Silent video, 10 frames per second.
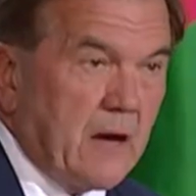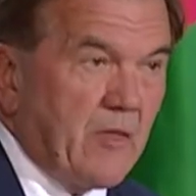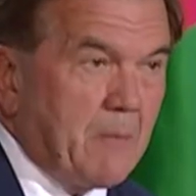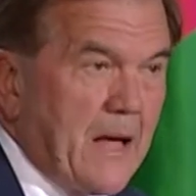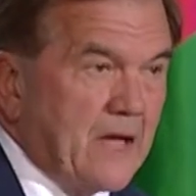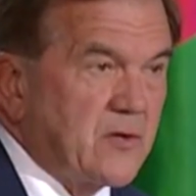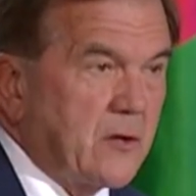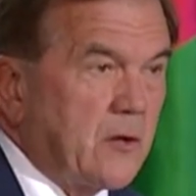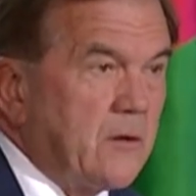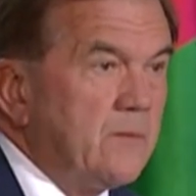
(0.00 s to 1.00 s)
of the
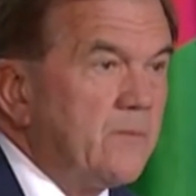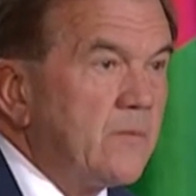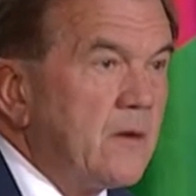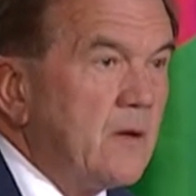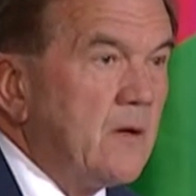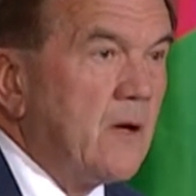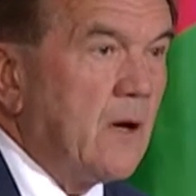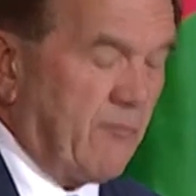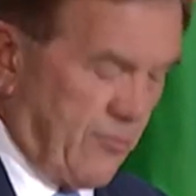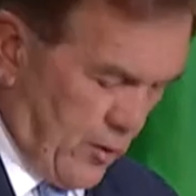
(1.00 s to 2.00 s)
massacre
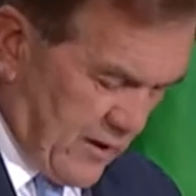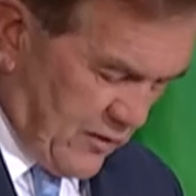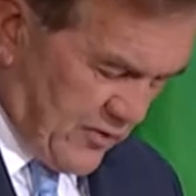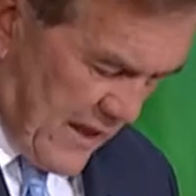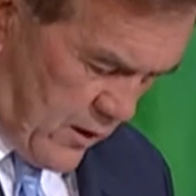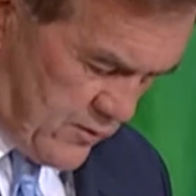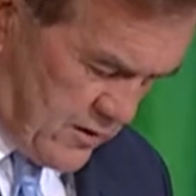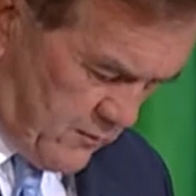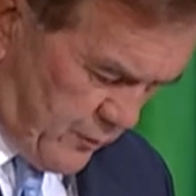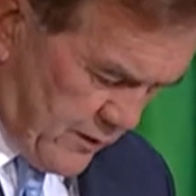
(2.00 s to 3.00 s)
of
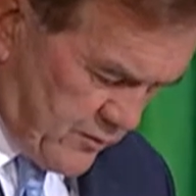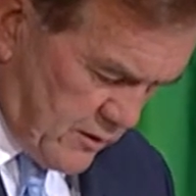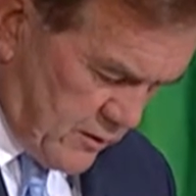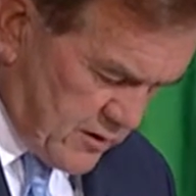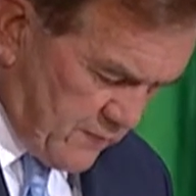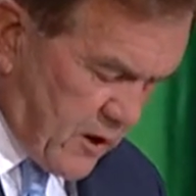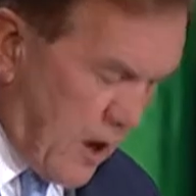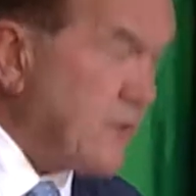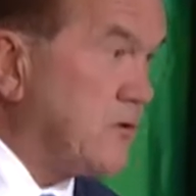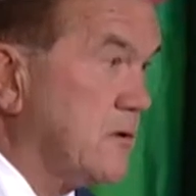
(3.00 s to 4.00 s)
30,000 prisoners of
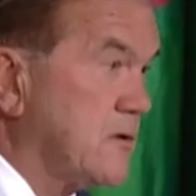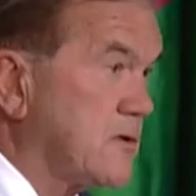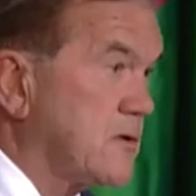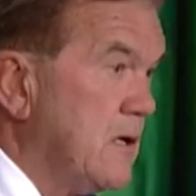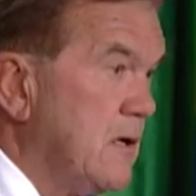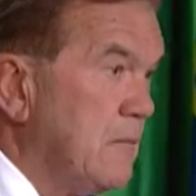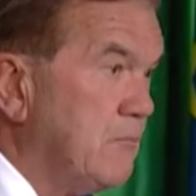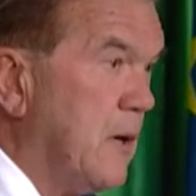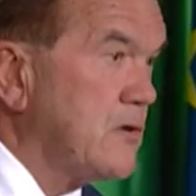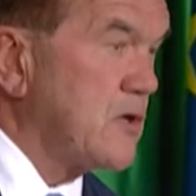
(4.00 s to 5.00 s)
conscience,
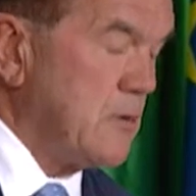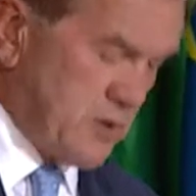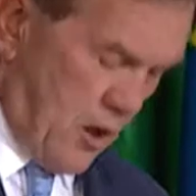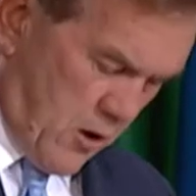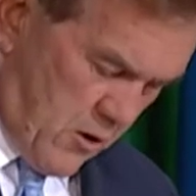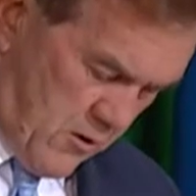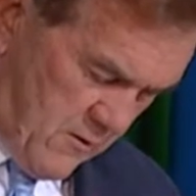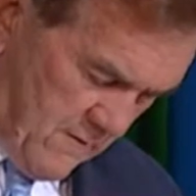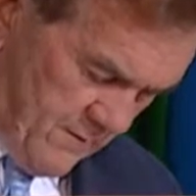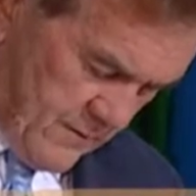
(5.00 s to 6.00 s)
Muslims all,